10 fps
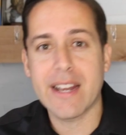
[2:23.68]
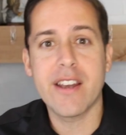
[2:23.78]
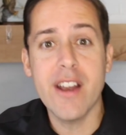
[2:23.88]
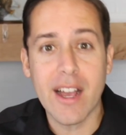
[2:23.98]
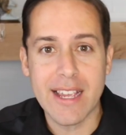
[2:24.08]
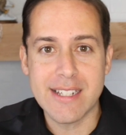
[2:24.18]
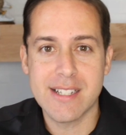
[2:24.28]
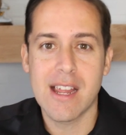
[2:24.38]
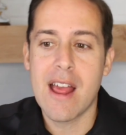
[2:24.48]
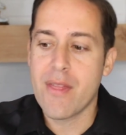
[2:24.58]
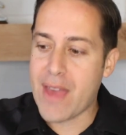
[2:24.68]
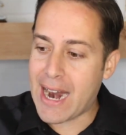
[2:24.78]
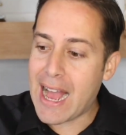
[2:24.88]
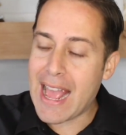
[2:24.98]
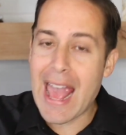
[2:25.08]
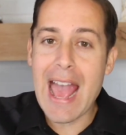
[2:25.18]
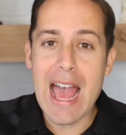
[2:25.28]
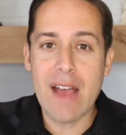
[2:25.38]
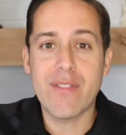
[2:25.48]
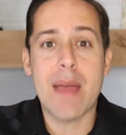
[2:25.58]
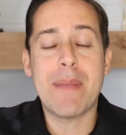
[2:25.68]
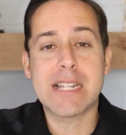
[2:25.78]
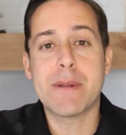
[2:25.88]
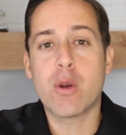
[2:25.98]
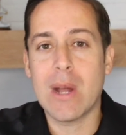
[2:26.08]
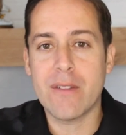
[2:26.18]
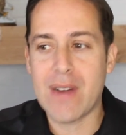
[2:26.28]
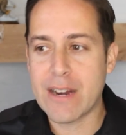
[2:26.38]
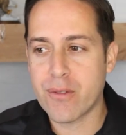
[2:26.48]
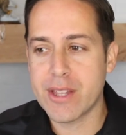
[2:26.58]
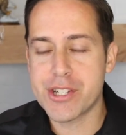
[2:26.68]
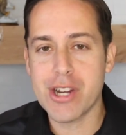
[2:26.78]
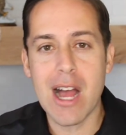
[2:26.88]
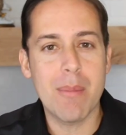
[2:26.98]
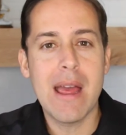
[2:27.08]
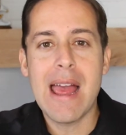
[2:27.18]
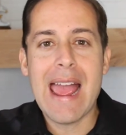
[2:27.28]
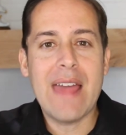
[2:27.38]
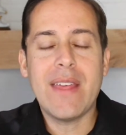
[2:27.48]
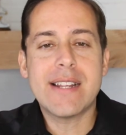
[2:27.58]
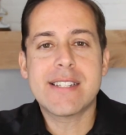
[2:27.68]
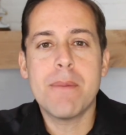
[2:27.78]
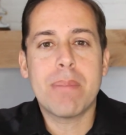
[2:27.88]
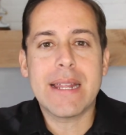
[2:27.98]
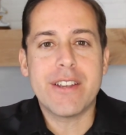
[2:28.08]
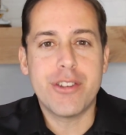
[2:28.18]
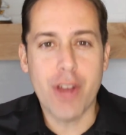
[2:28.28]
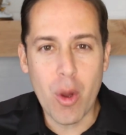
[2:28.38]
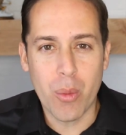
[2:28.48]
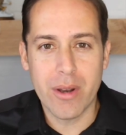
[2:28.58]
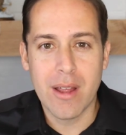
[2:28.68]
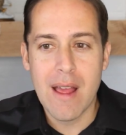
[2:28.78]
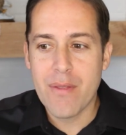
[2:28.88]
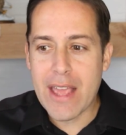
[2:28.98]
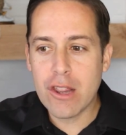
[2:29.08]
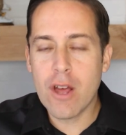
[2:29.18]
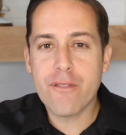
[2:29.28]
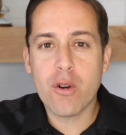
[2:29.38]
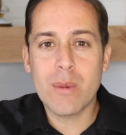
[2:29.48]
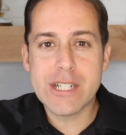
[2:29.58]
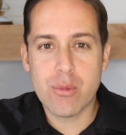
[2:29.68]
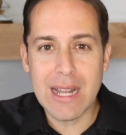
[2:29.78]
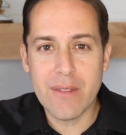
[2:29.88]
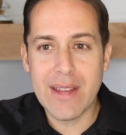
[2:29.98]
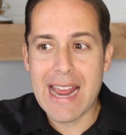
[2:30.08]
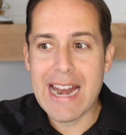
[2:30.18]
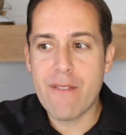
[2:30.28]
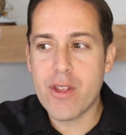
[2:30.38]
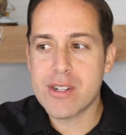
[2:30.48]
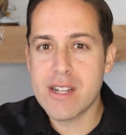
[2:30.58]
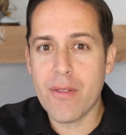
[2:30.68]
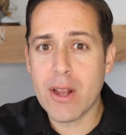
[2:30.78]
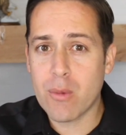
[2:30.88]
nuggets that I have that makes me qualified for this job. And they simply don't. They look for what's relevant, and if there's nothing